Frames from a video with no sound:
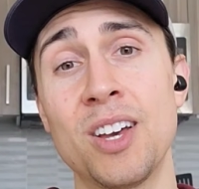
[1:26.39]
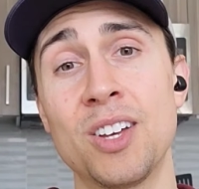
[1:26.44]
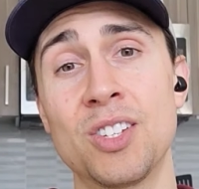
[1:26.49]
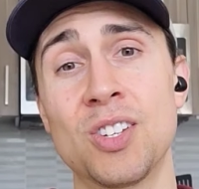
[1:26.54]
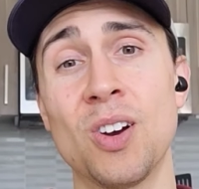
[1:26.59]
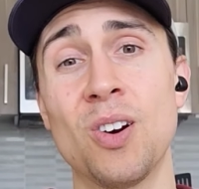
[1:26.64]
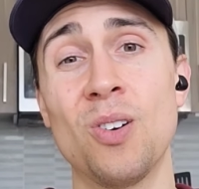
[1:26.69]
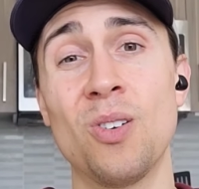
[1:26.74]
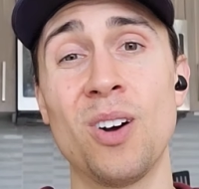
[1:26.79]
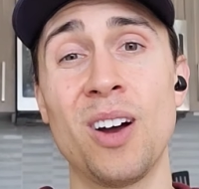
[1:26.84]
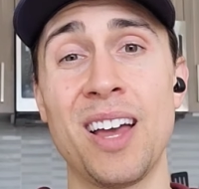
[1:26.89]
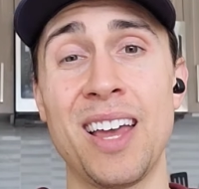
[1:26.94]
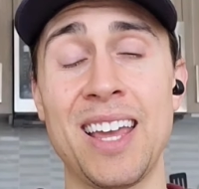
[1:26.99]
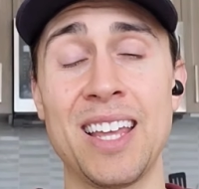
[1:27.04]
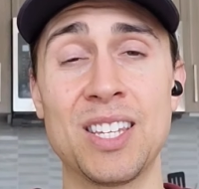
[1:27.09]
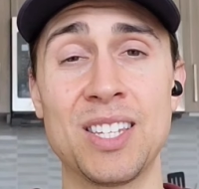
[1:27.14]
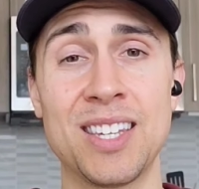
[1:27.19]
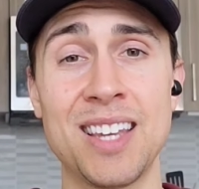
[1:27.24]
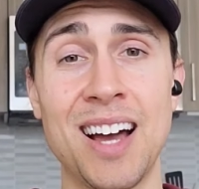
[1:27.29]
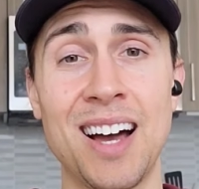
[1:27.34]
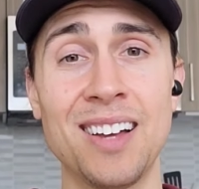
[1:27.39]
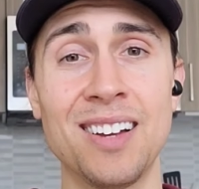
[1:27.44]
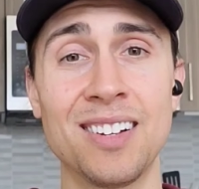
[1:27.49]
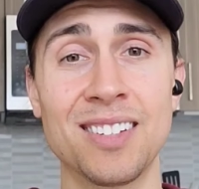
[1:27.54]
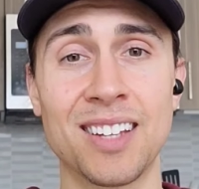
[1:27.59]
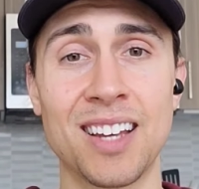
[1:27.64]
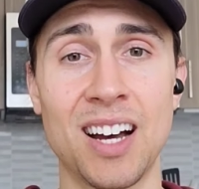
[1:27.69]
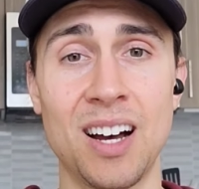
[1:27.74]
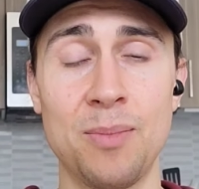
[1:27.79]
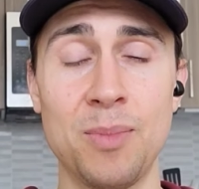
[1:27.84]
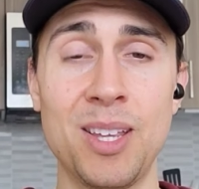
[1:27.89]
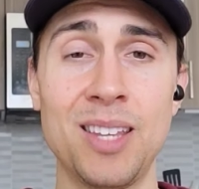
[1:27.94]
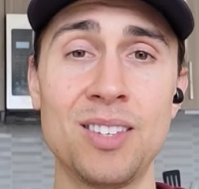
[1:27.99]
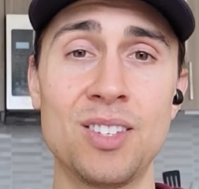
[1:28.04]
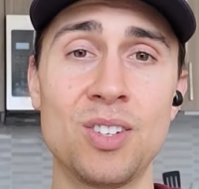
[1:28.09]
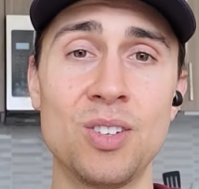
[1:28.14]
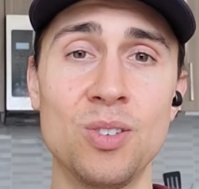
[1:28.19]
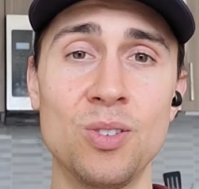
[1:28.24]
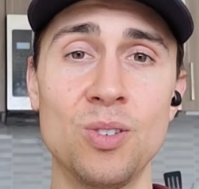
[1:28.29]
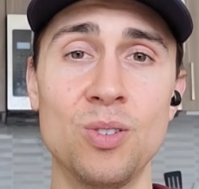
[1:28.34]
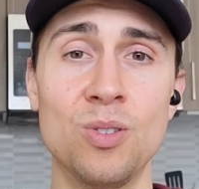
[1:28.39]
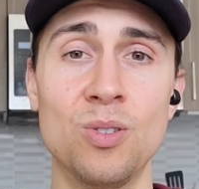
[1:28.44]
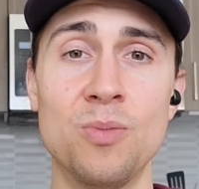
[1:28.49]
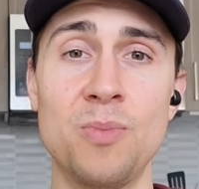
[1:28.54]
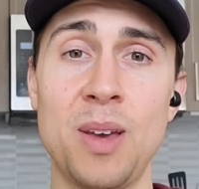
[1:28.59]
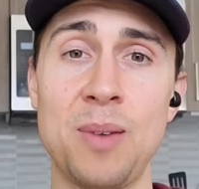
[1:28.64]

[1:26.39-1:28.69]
So it's not uncommon to